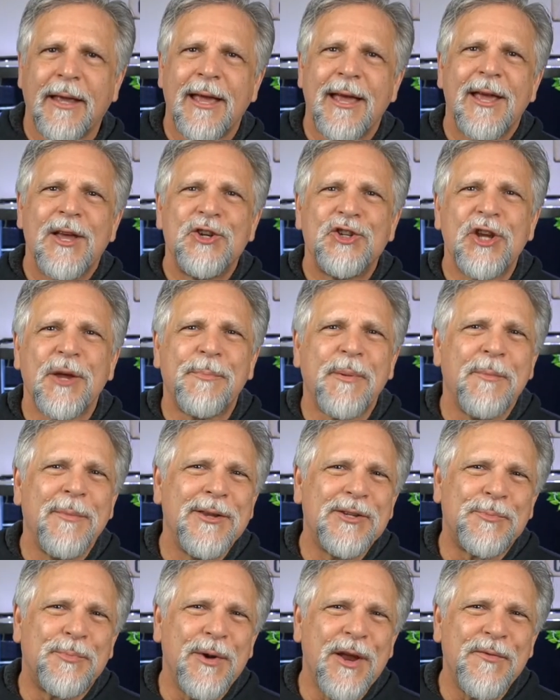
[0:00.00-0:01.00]
ship him
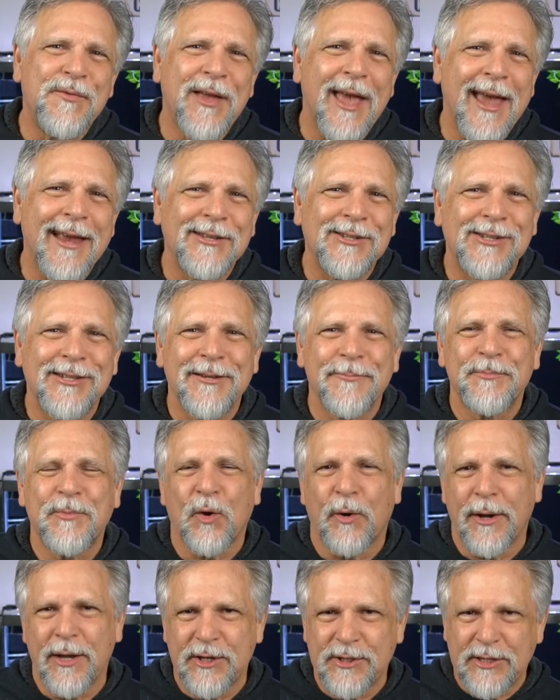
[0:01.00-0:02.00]
his briefcase
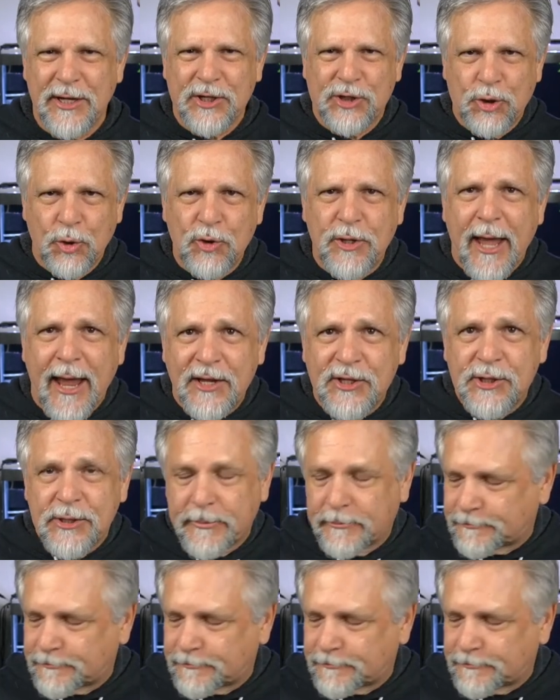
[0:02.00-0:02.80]
or his uh, suitcase.